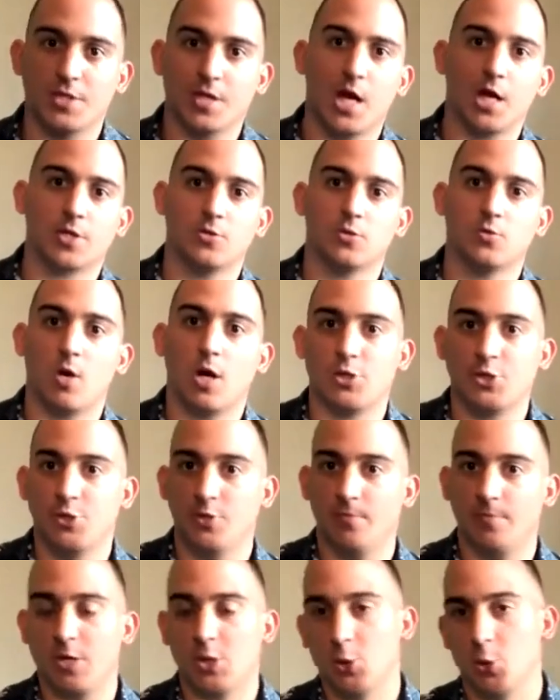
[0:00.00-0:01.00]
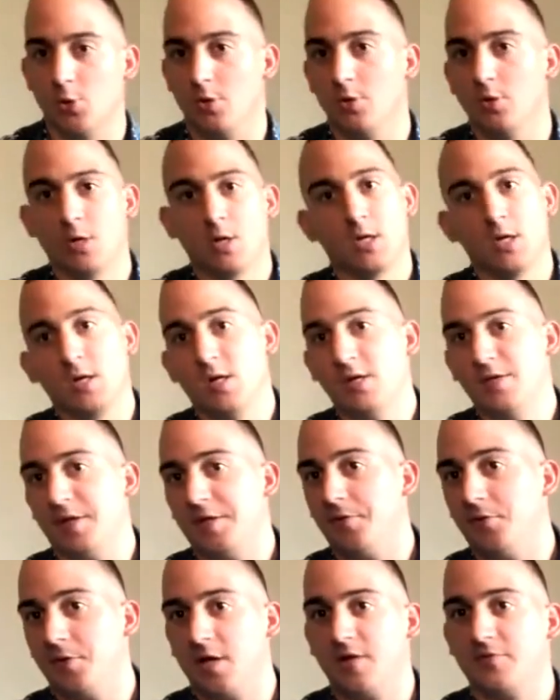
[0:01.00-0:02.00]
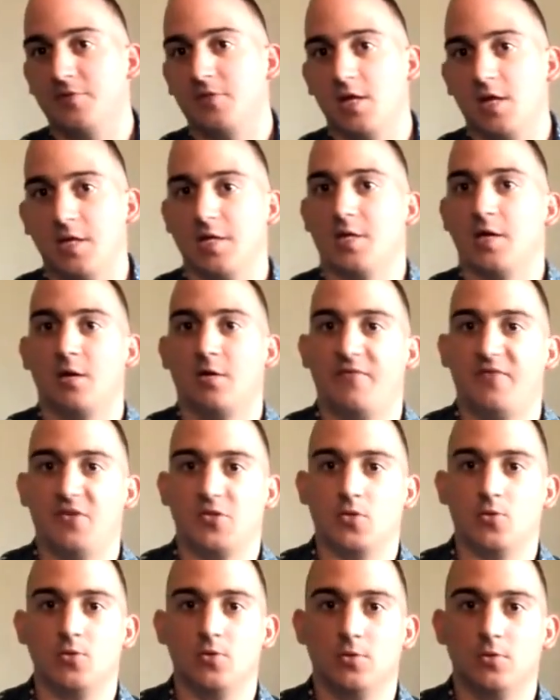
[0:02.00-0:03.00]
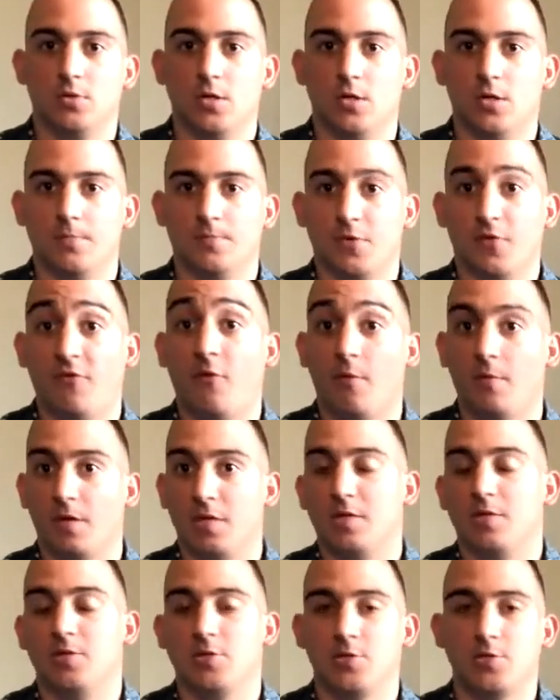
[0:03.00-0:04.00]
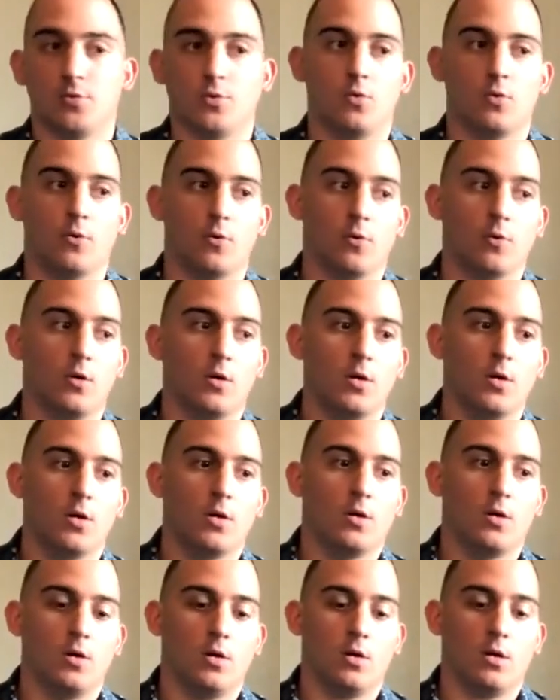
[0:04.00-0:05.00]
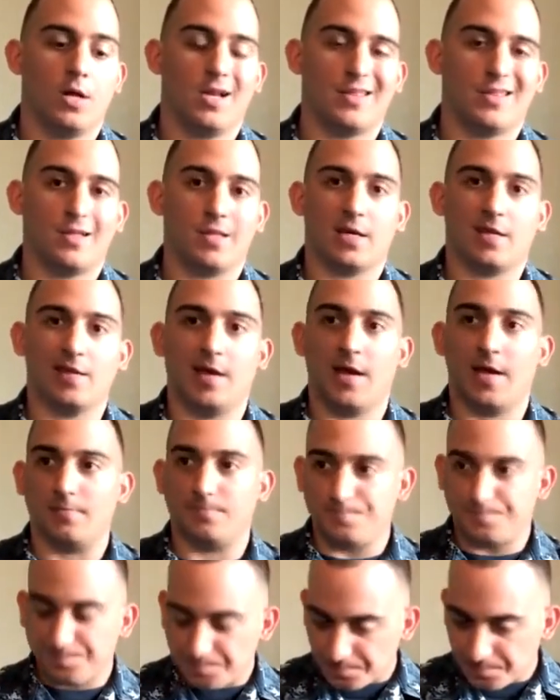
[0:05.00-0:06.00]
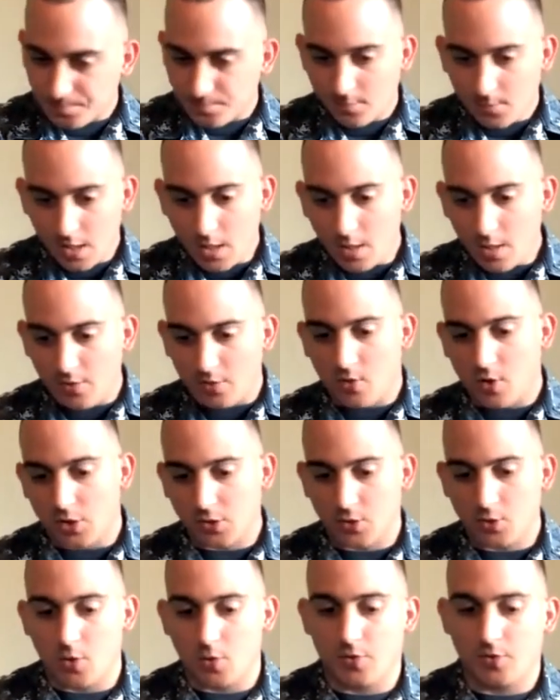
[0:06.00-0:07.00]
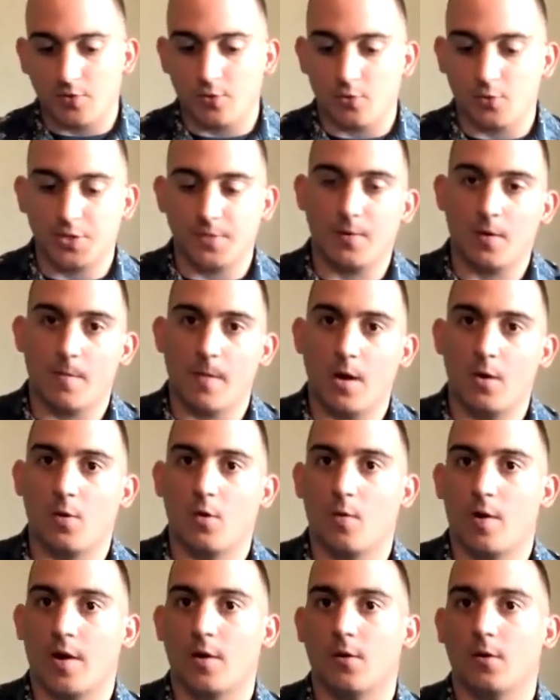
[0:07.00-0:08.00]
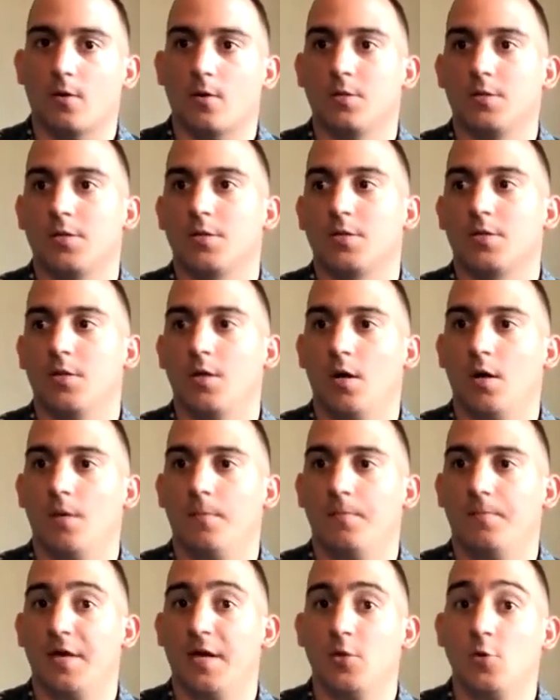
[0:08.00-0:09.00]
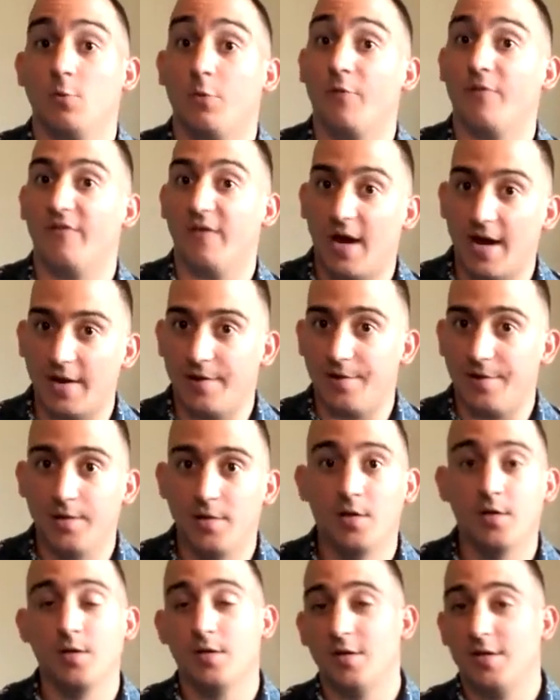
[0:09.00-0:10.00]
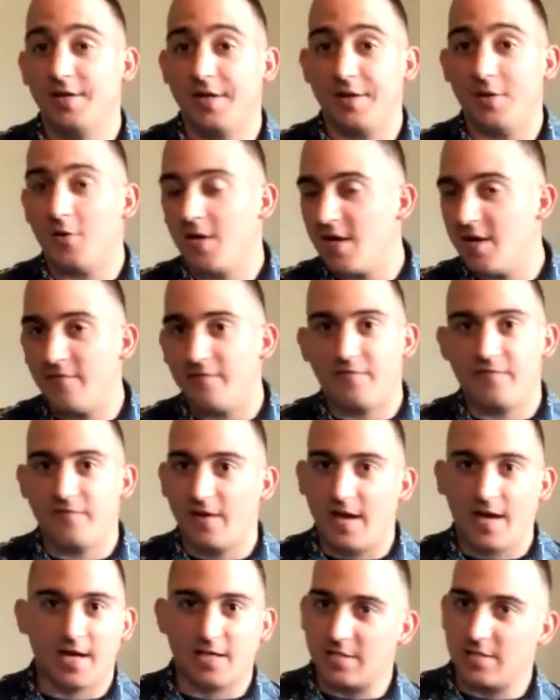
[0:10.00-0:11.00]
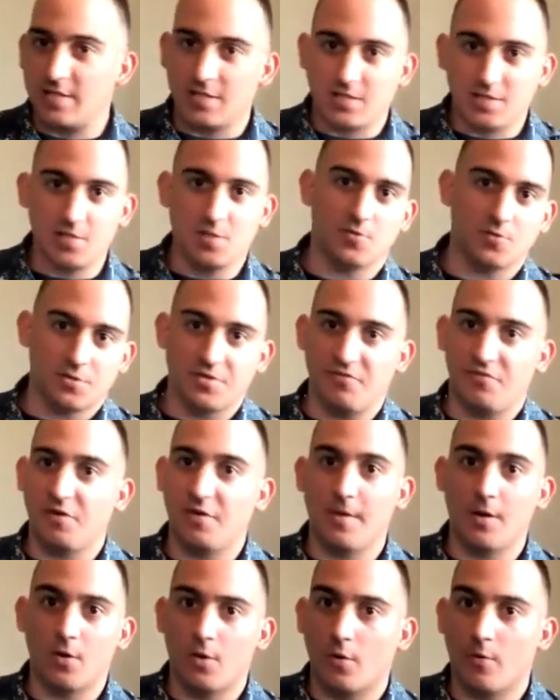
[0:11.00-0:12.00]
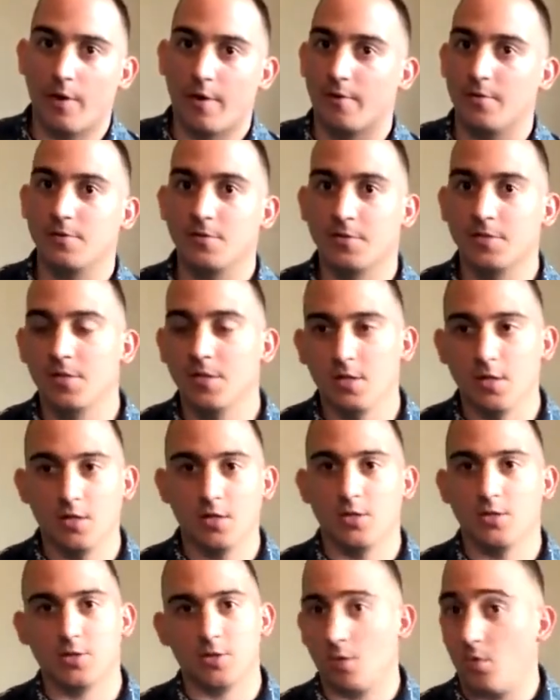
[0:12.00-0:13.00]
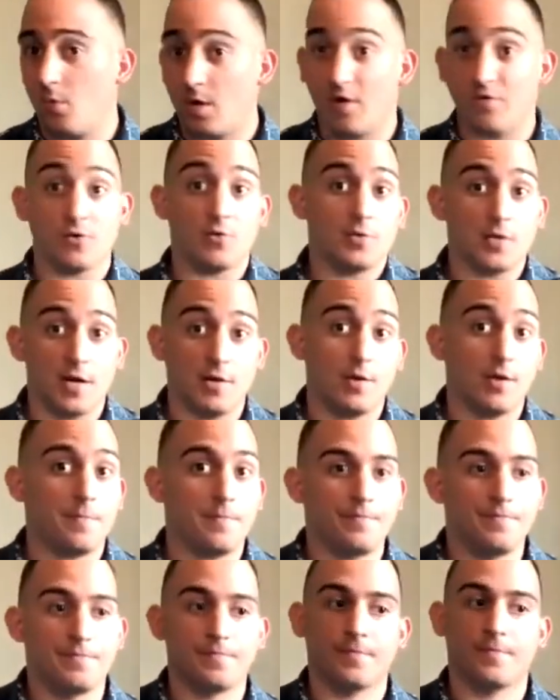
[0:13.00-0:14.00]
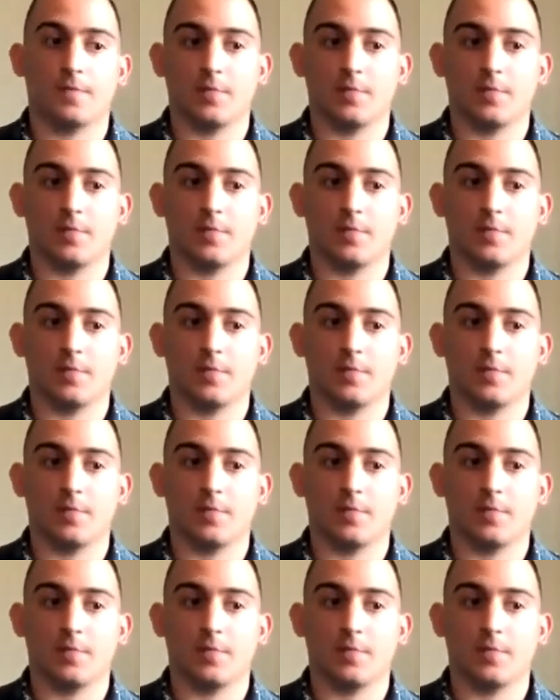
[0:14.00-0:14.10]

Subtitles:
and doctors watch you to make sure that you don't have any kind of physical deformities or anything like that. They'll also go through some of your medical records that you provided. They don't have access to your civilian medical records, so whatever you tell them